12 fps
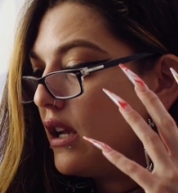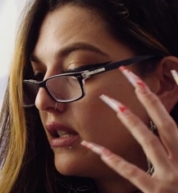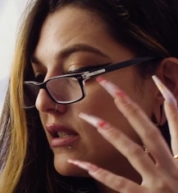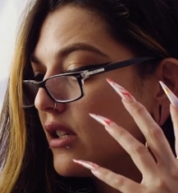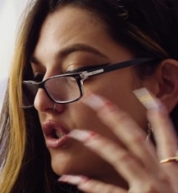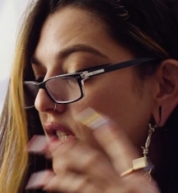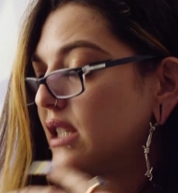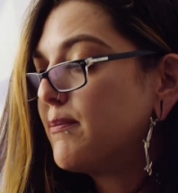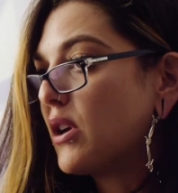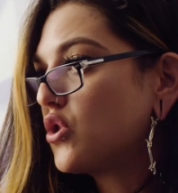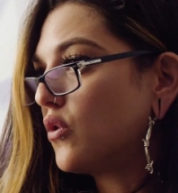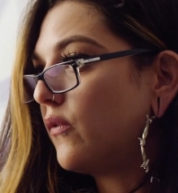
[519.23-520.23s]
it's such a
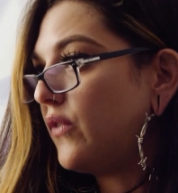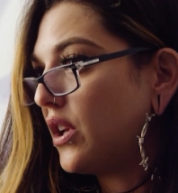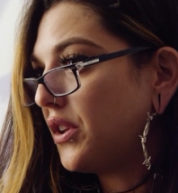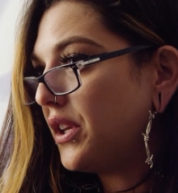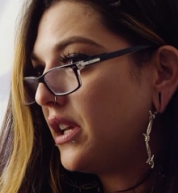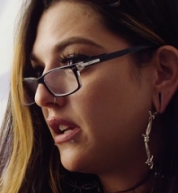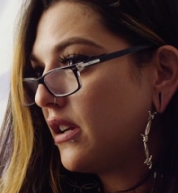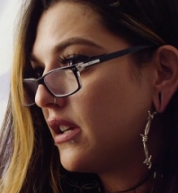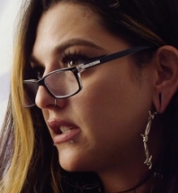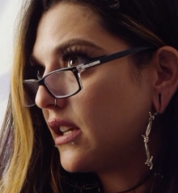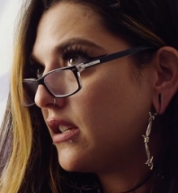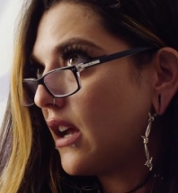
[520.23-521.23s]
special feeling
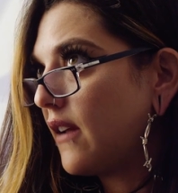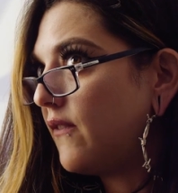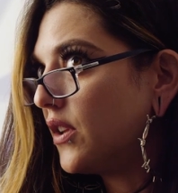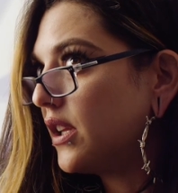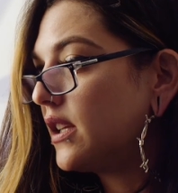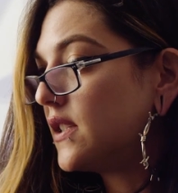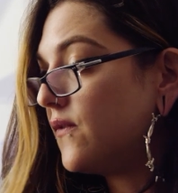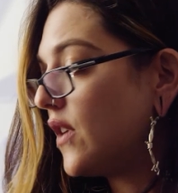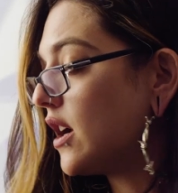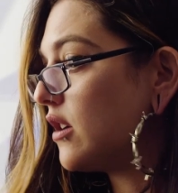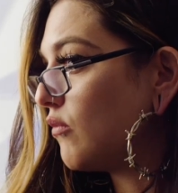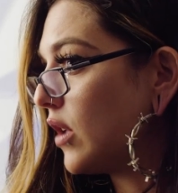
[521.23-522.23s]
because I feel like it's
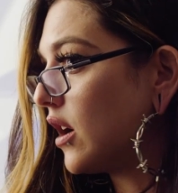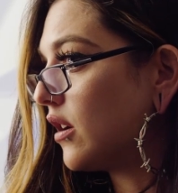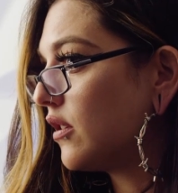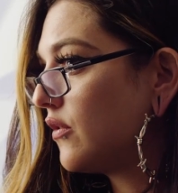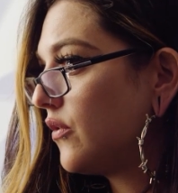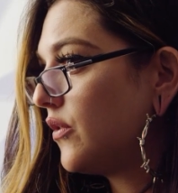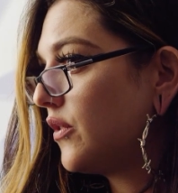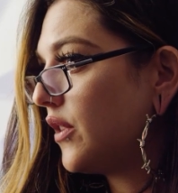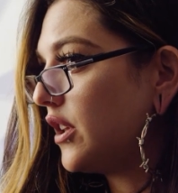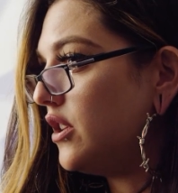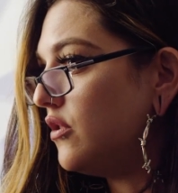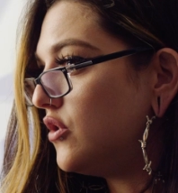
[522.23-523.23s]
very rare.
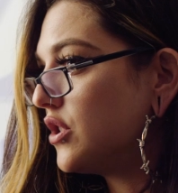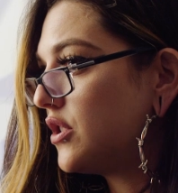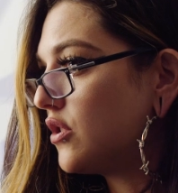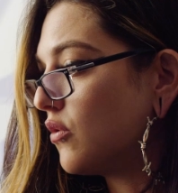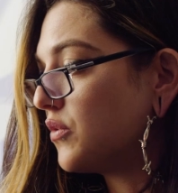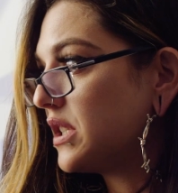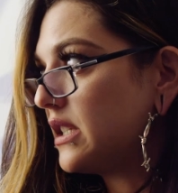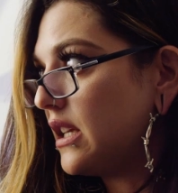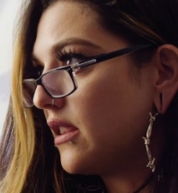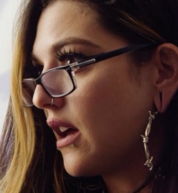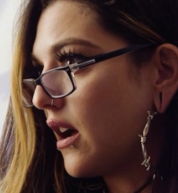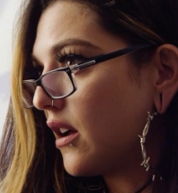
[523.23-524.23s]
Like, you just don't
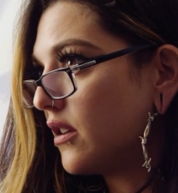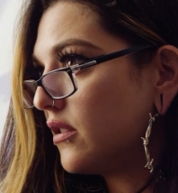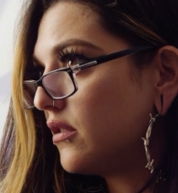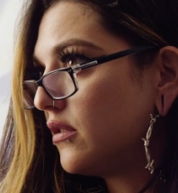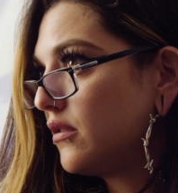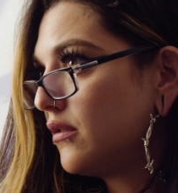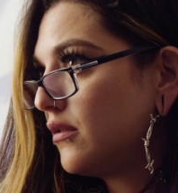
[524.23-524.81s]
see that